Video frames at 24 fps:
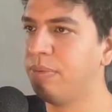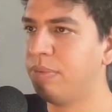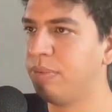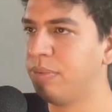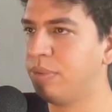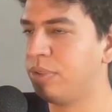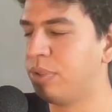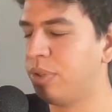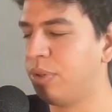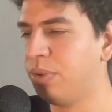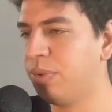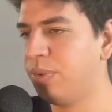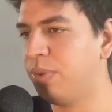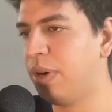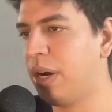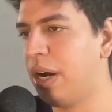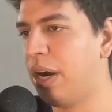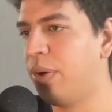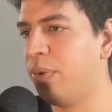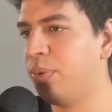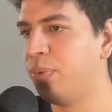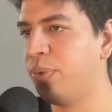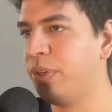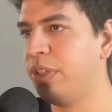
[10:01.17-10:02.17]
So
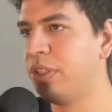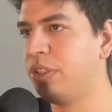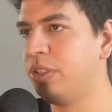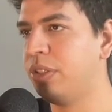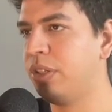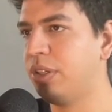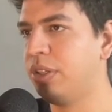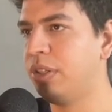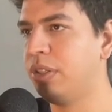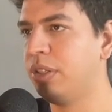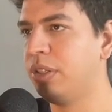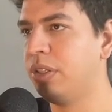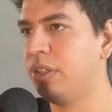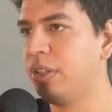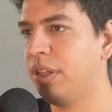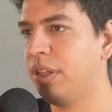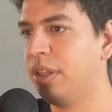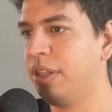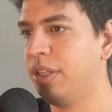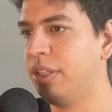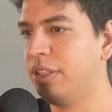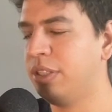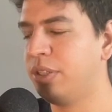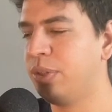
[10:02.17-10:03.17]
I'll return
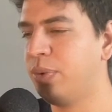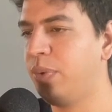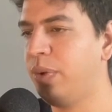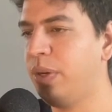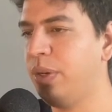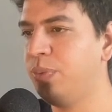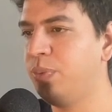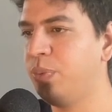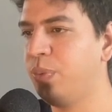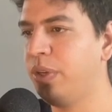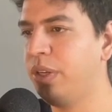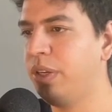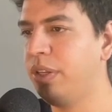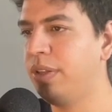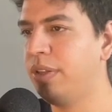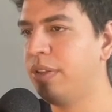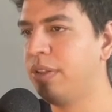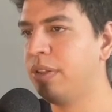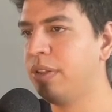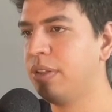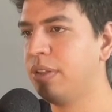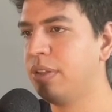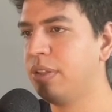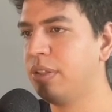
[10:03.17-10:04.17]
the screen width,
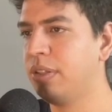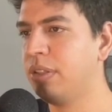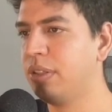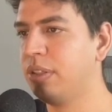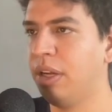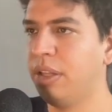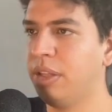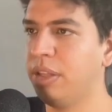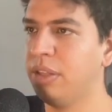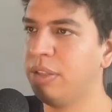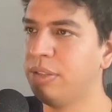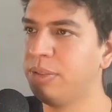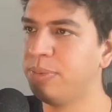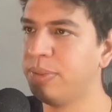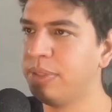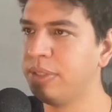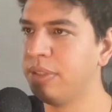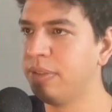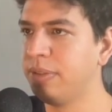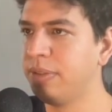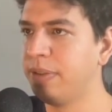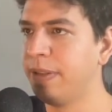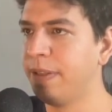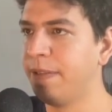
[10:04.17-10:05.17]
this one.